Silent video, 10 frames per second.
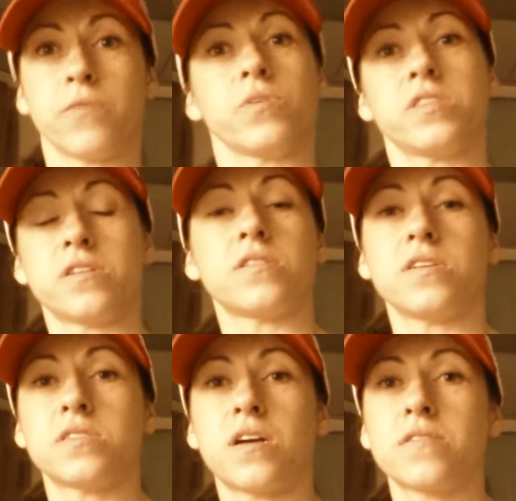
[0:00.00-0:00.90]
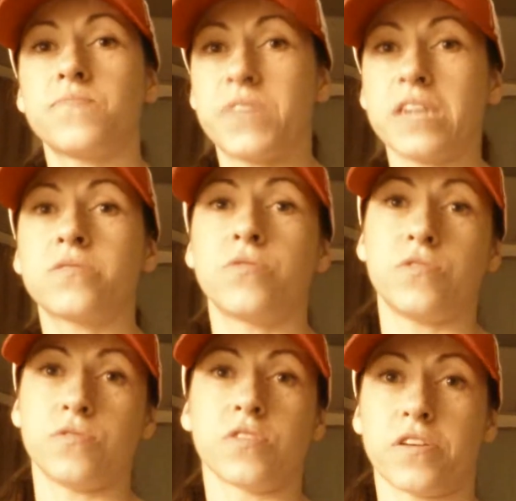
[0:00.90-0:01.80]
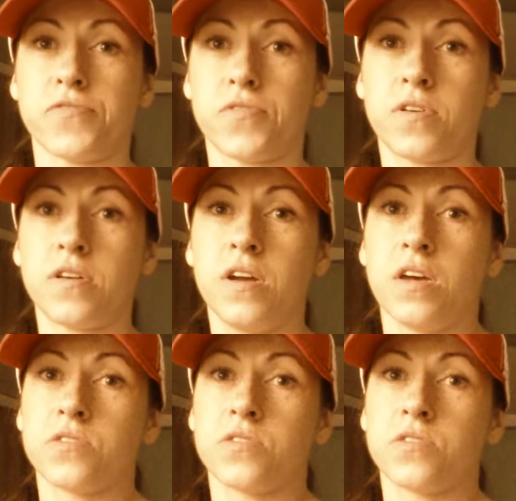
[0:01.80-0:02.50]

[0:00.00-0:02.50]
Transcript: and what their needs are. That's who you're looking for.